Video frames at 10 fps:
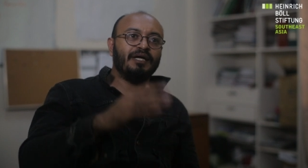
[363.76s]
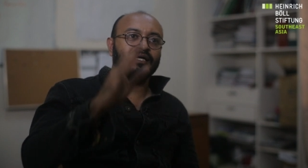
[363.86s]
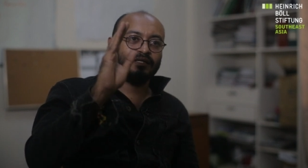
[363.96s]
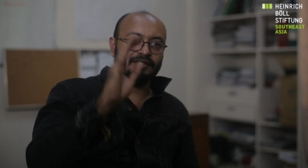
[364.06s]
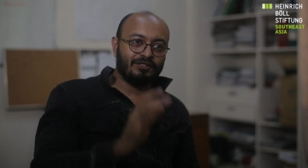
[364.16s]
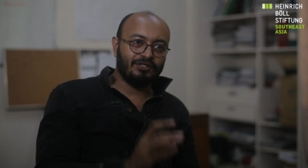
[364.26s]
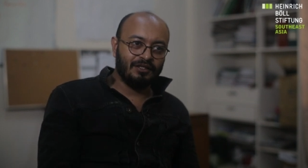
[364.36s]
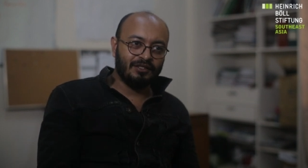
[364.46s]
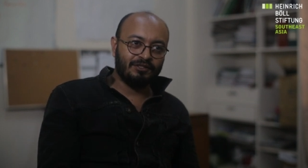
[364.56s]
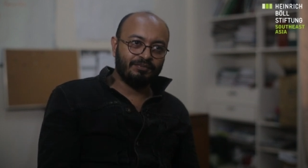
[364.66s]
bank, as a
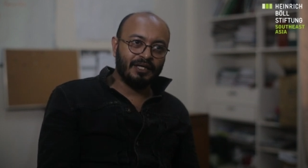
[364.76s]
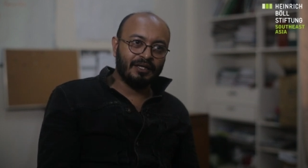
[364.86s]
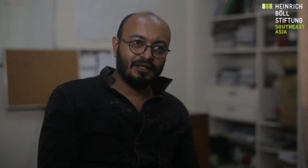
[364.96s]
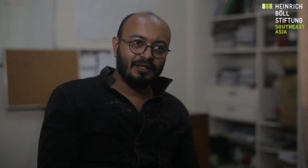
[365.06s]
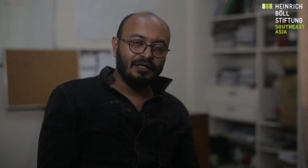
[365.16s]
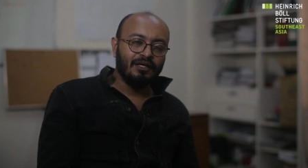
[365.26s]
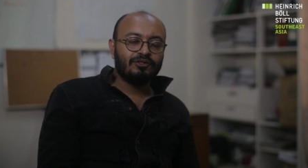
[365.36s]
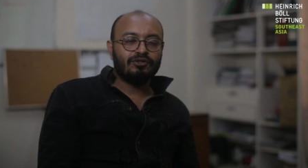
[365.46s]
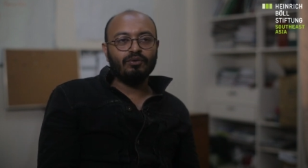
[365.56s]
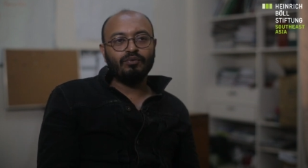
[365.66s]
Chinese bank.
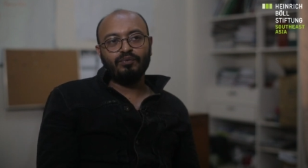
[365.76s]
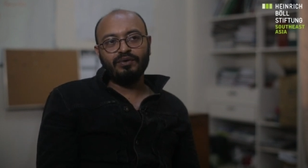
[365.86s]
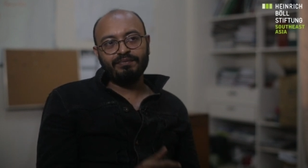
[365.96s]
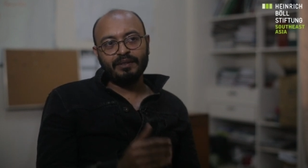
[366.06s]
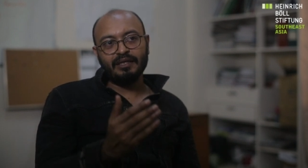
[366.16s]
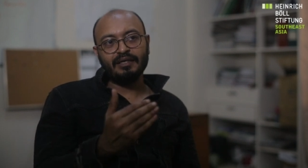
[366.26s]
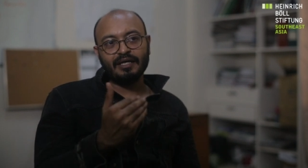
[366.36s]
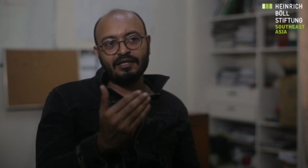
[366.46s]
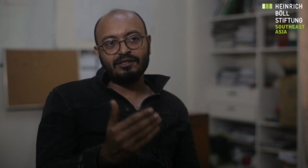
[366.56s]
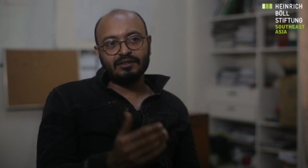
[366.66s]
So we've been
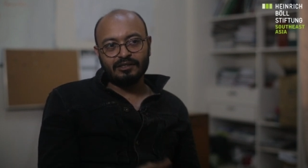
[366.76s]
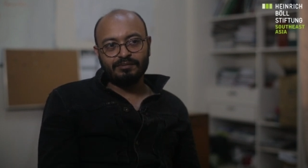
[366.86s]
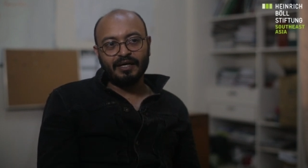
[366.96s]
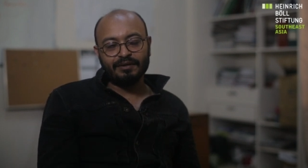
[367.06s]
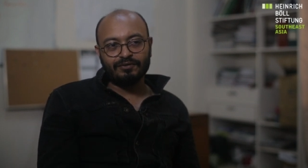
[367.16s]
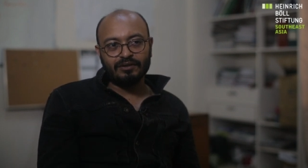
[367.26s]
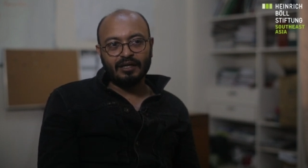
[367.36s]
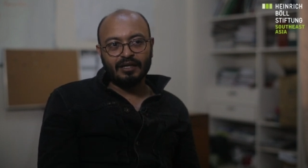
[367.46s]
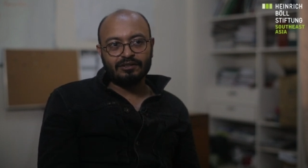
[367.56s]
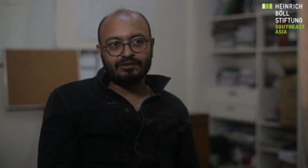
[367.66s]
engaging this bank for the
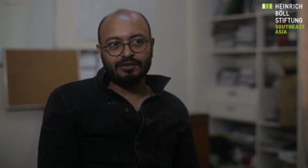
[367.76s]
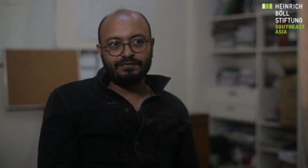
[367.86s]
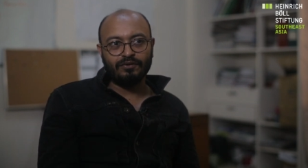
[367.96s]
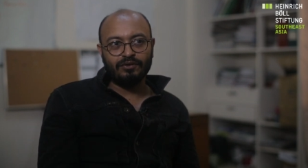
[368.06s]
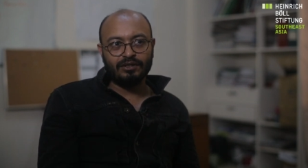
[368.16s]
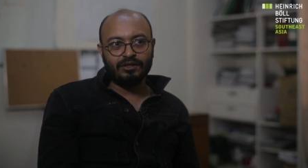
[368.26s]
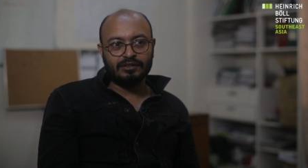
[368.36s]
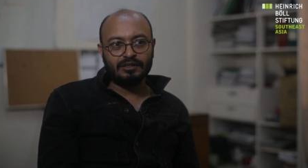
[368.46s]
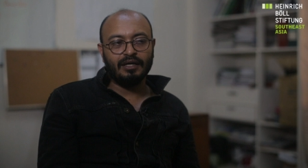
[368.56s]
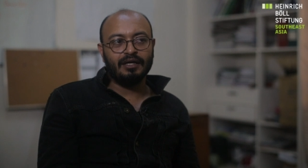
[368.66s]
last 3-4
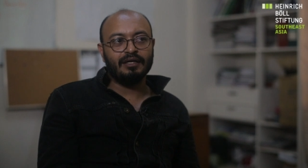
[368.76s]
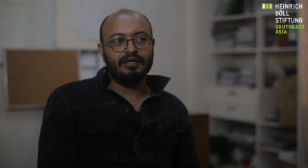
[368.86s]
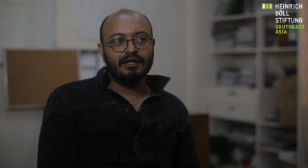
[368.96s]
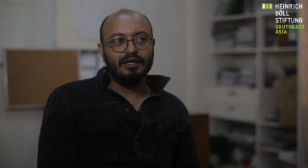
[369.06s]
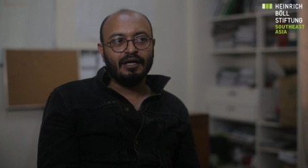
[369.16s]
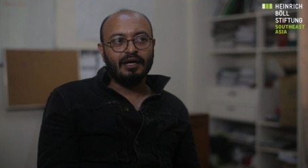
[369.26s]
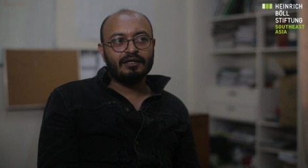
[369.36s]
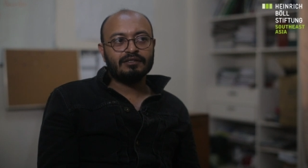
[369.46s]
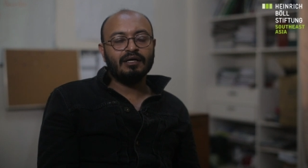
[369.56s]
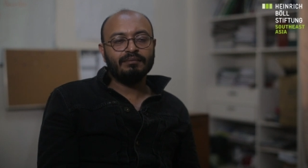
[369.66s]
years, and
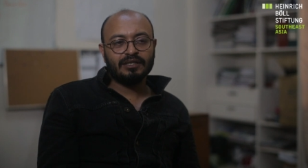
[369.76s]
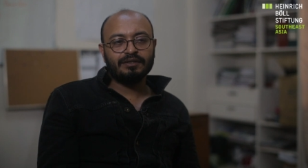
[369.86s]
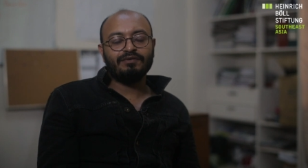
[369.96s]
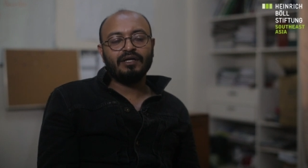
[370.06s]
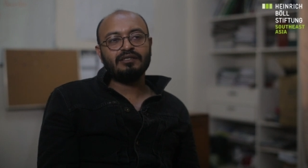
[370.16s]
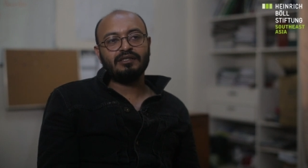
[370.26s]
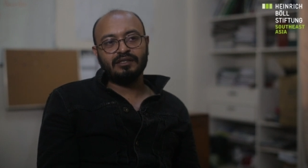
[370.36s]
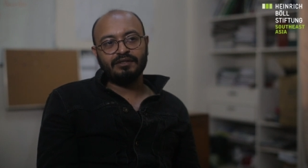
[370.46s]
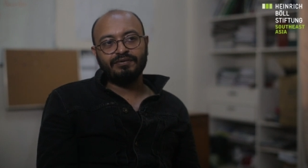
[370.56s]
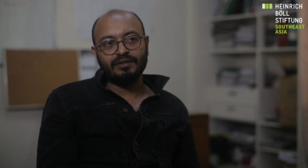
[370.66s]
something very
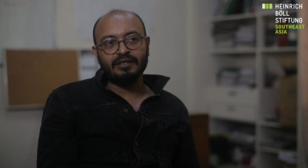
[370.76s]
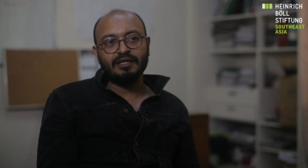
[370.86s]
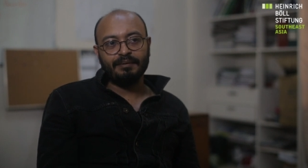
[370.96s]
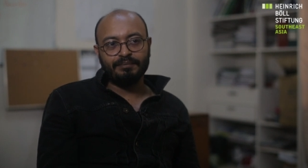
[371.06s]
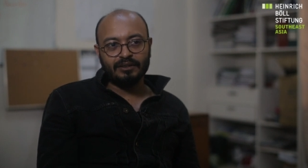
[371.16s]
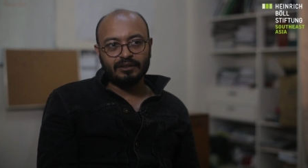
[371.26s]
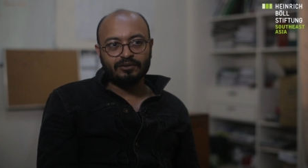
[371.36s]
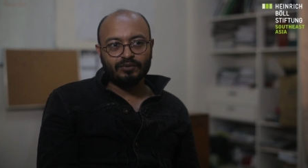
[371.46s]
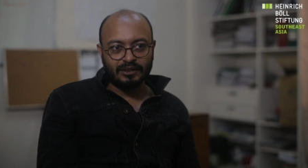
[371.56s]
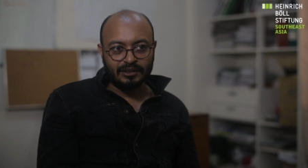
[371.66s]
significant happened
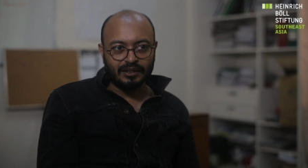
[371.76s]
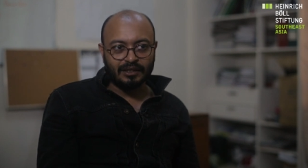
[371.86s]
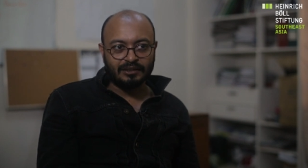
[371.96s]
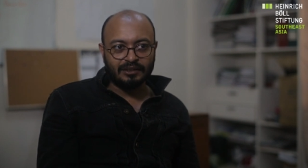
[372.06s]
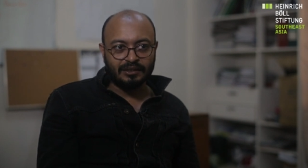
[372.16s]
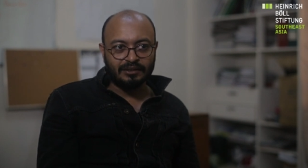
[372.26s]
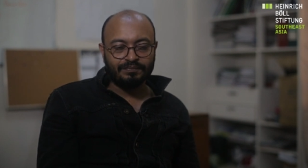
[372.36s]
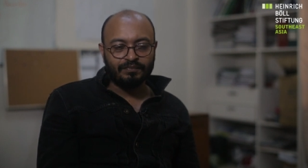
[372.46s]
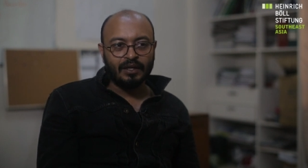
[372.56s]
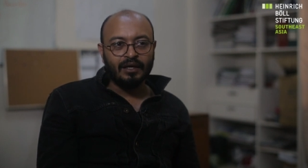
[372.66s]
in 2019.
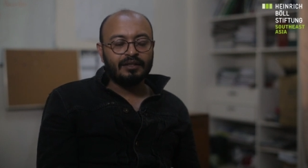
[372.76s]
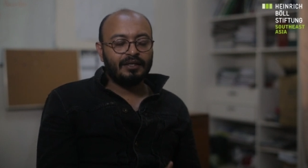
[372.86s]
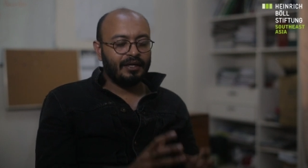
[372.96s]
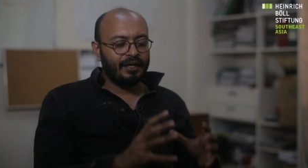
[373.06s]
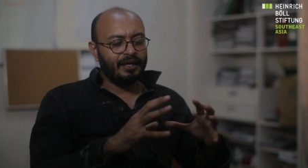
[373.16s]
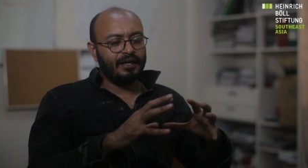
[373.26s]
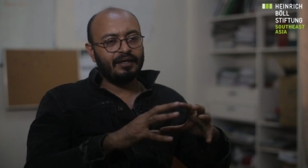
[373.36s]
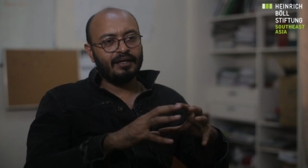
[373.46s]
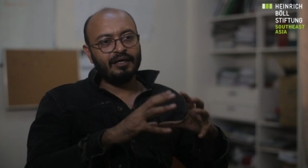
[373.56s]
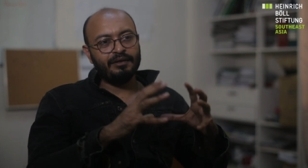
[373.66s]
The
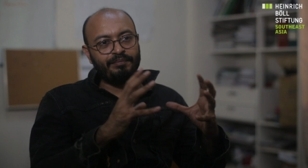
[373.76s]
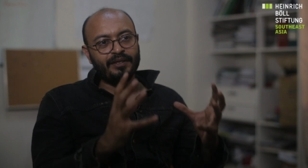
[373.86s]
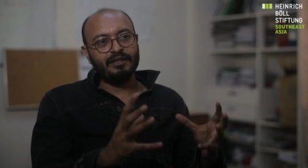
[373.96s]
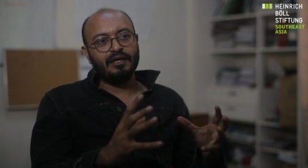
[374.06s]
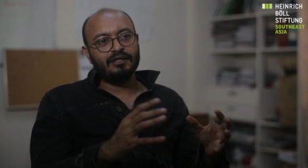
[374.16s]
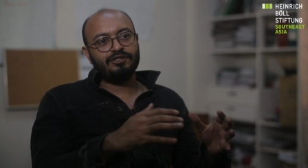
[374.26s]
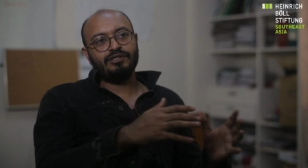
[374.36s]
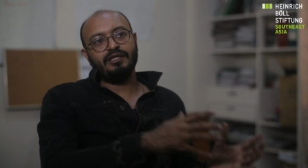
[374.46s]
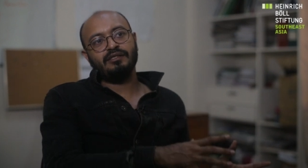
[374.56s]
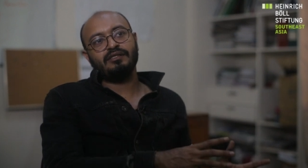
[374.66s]
AIIB has
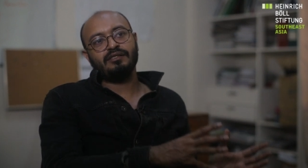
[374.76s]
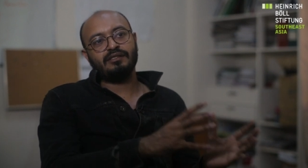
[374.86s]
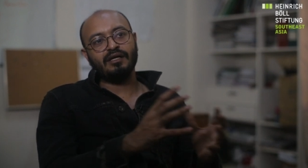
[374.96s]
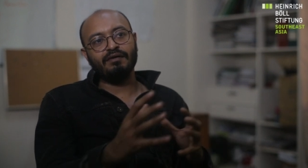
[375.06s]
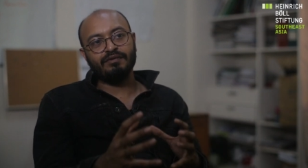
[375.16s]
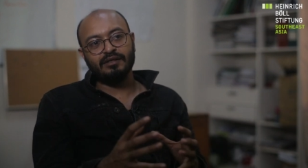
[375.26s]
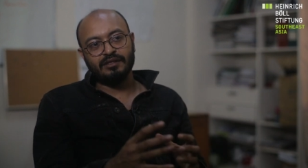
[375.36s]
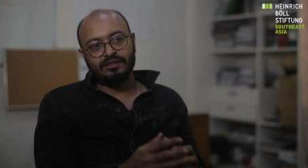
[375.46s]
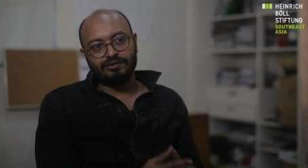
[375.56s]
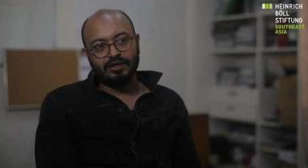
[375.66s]
changed its
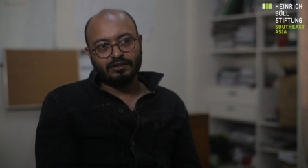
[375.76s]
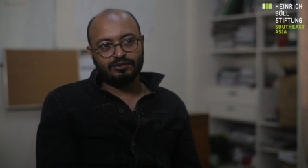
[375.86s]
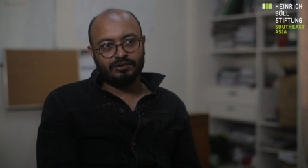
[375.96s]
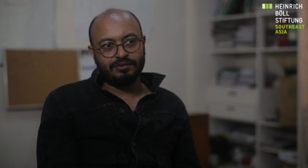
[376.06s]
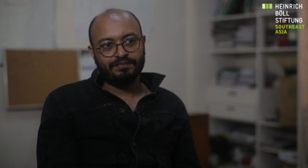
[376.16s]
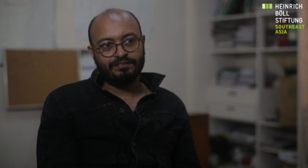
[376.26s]
governance structure.